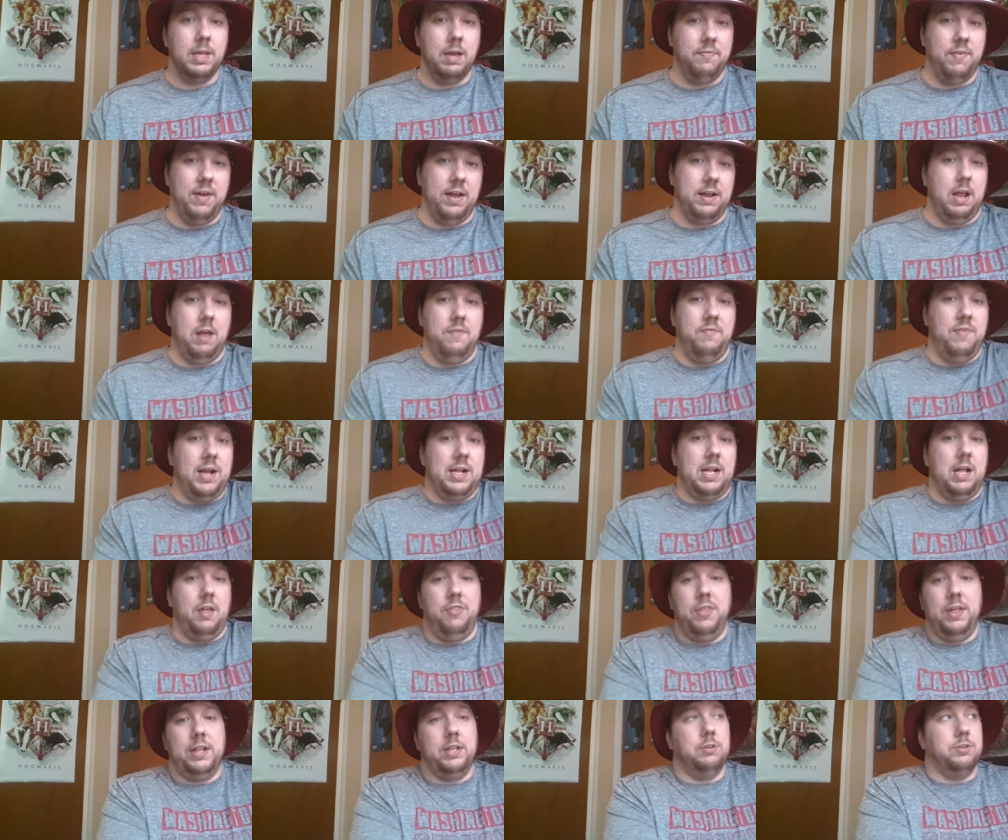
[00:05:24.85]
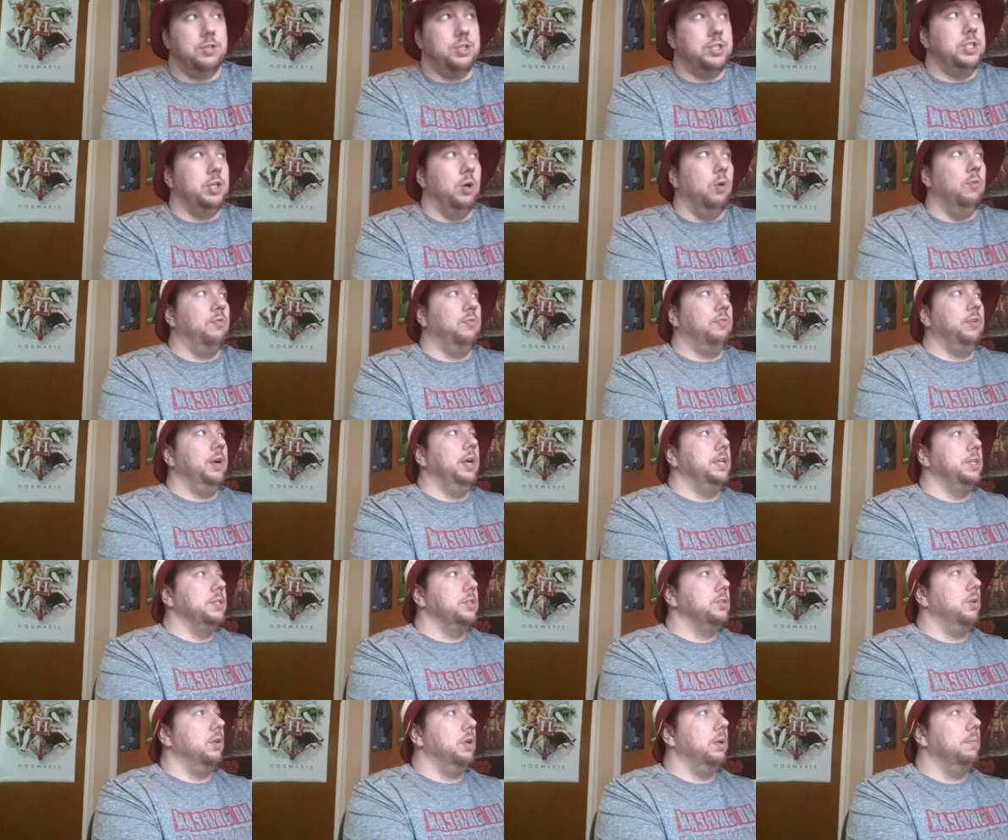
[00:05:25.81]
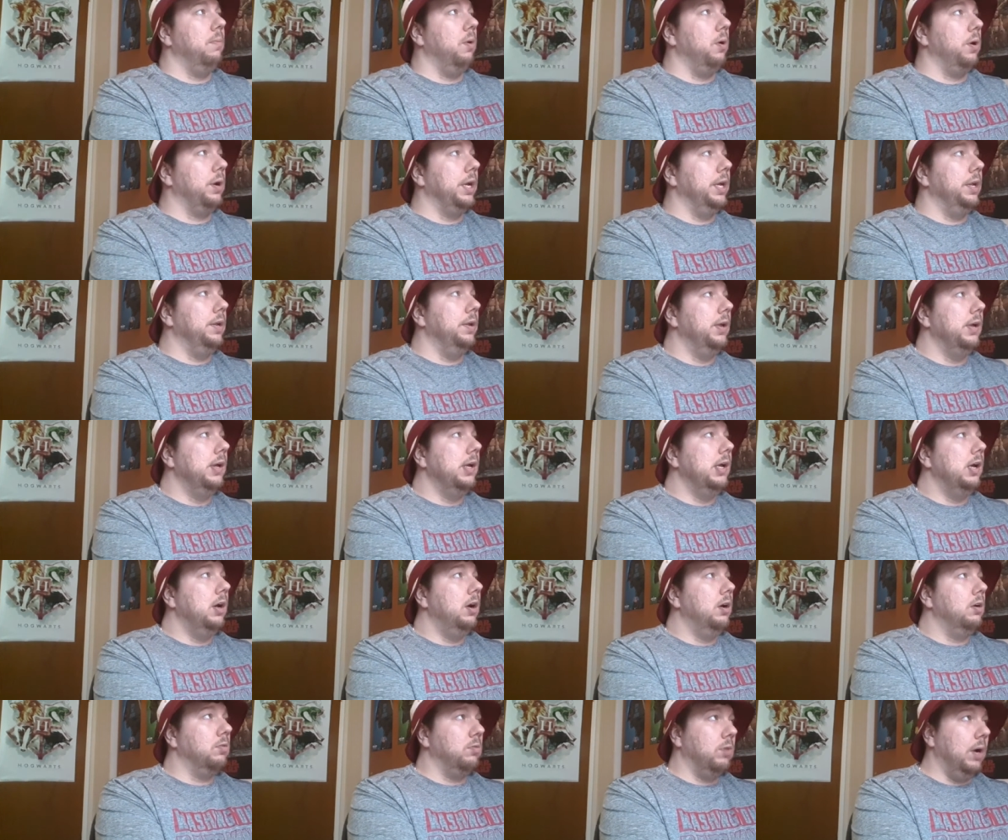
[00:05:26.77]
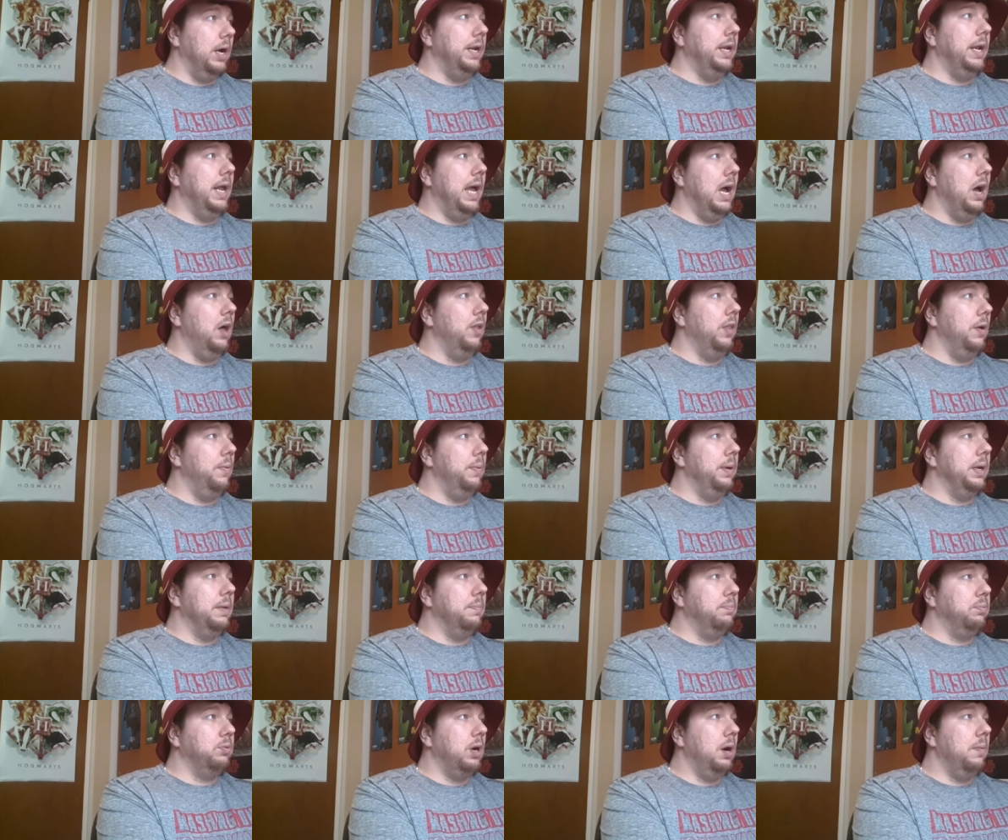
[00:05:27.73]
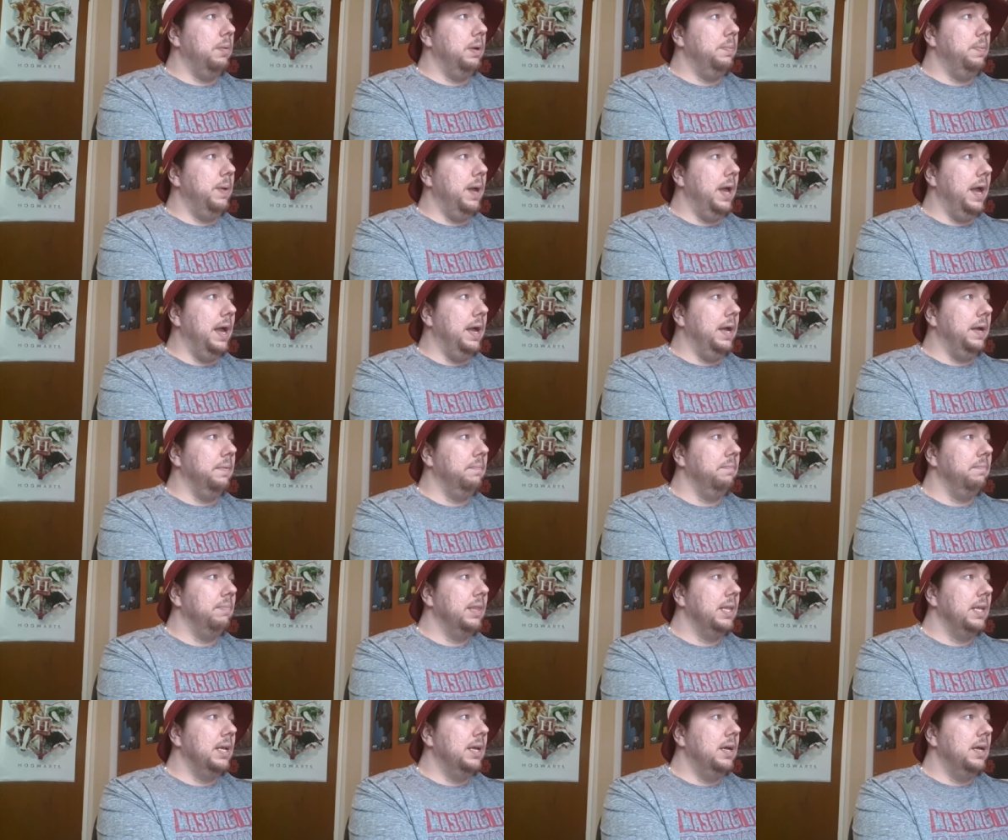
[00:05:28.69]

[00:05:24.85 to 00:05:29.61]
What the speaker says: In fact, I think there's still free agents on the market right now that we could probably pay.